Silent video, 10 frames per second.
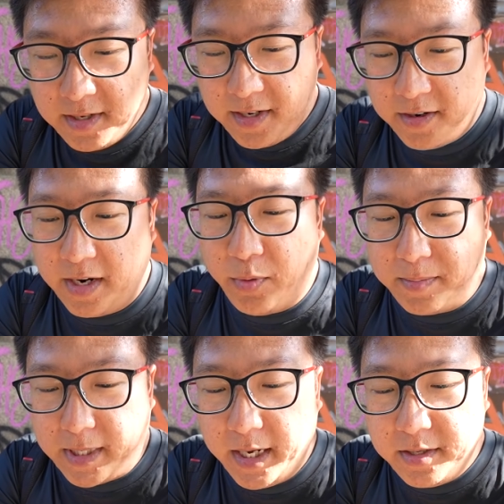Alright,
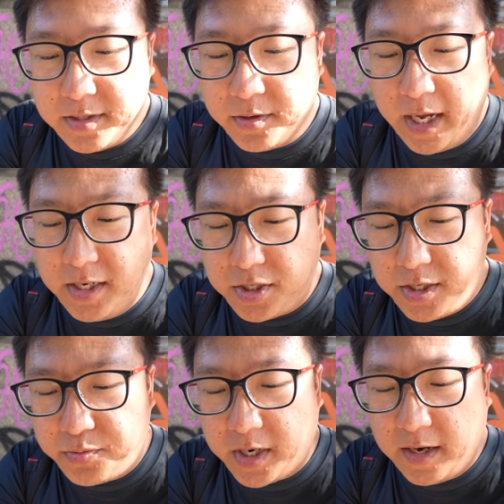website. So
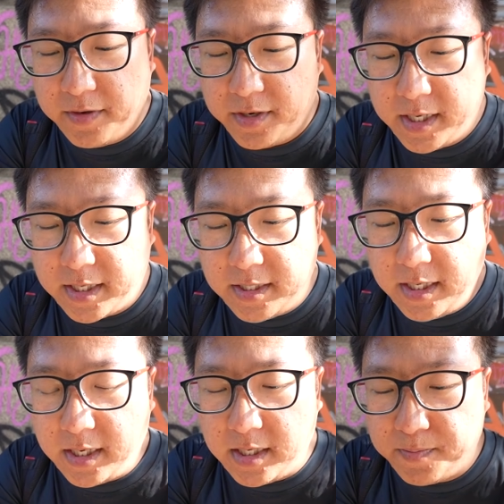Ancients Recovered. You guys can
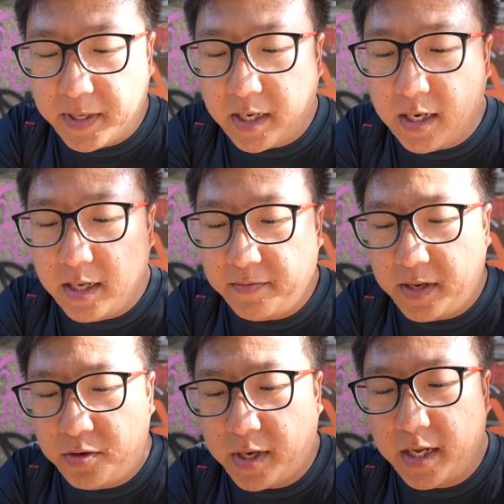see that this particular
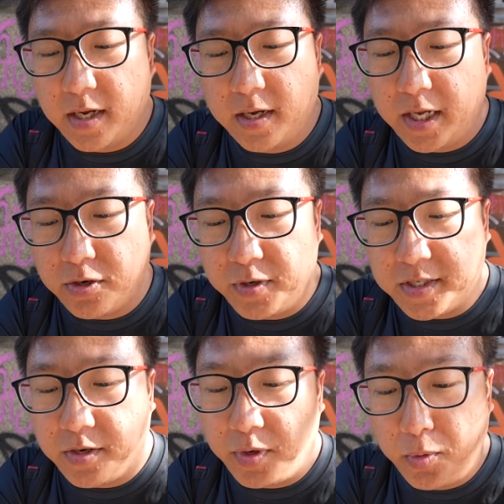event, you get
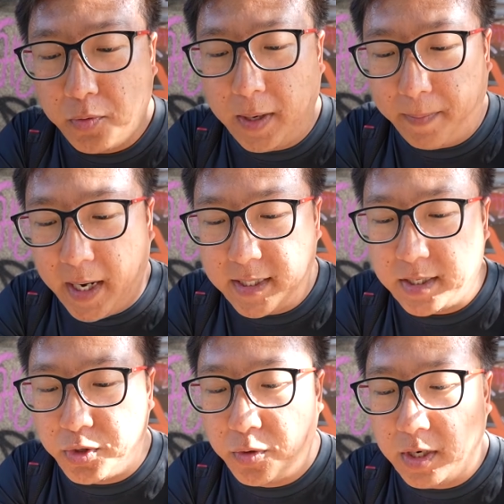increased remote raid pass
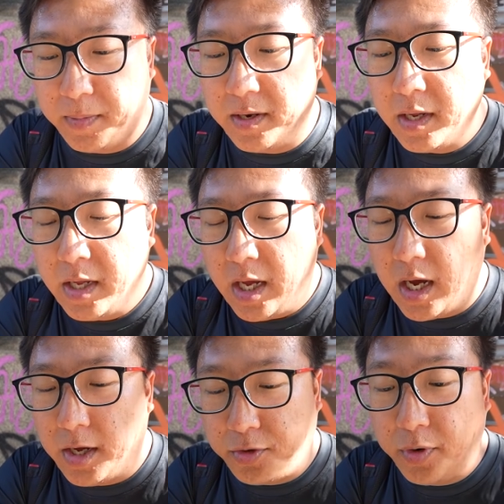and no limit
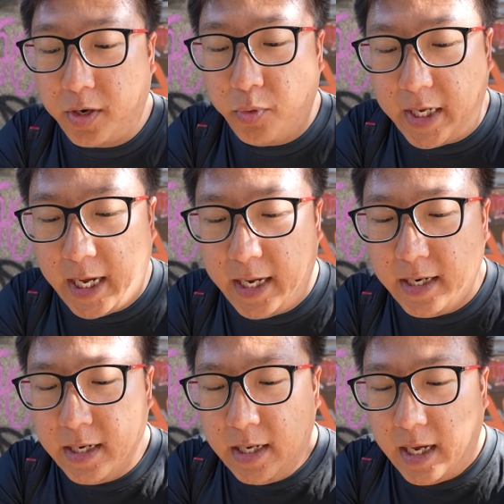during the weekend,
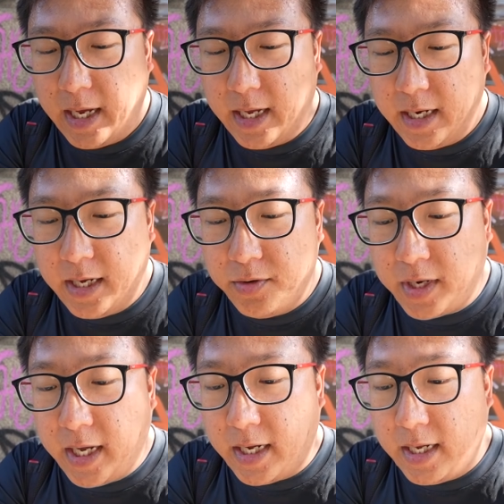and you
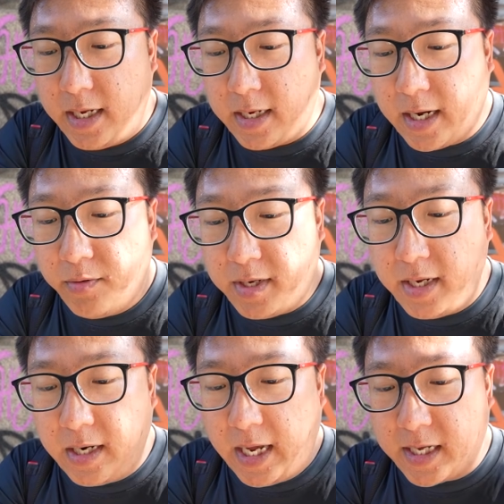get a
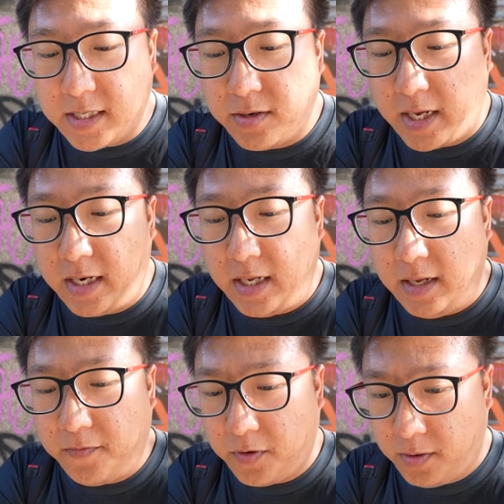guaranteed XL
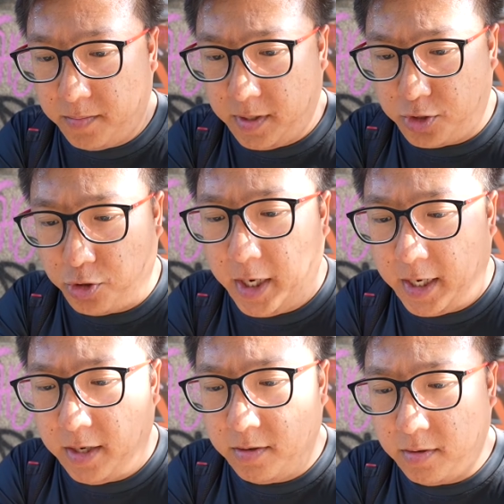candy from
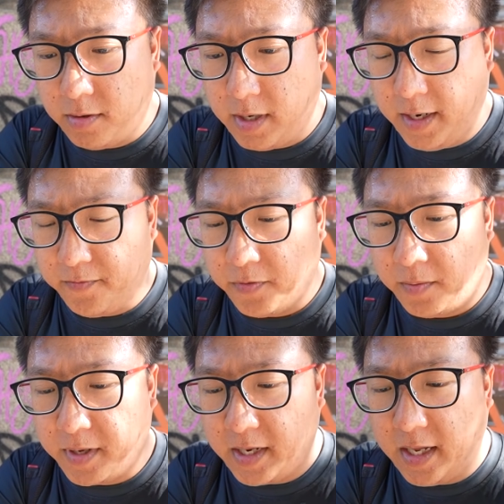trading. Alright,
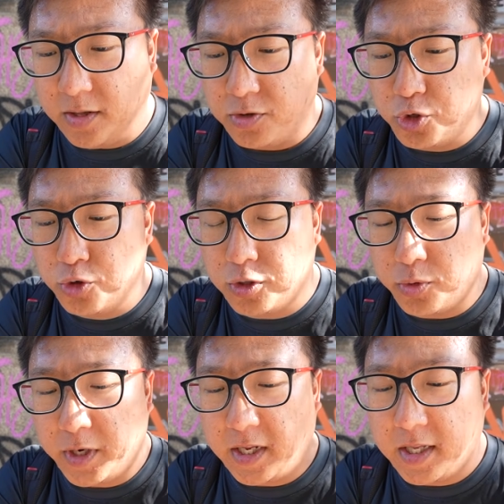from the date June
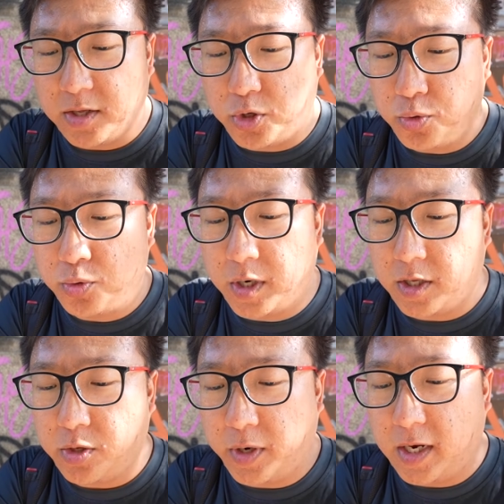23rd to
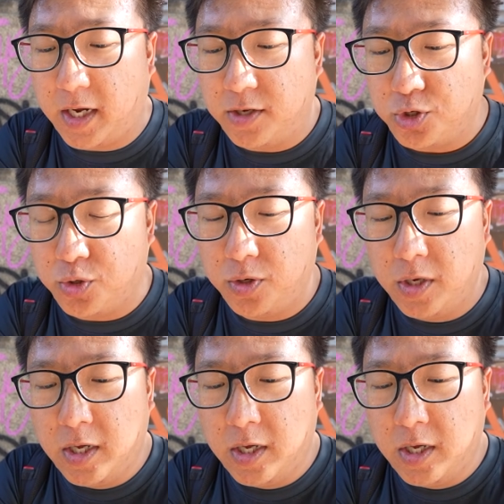29 June,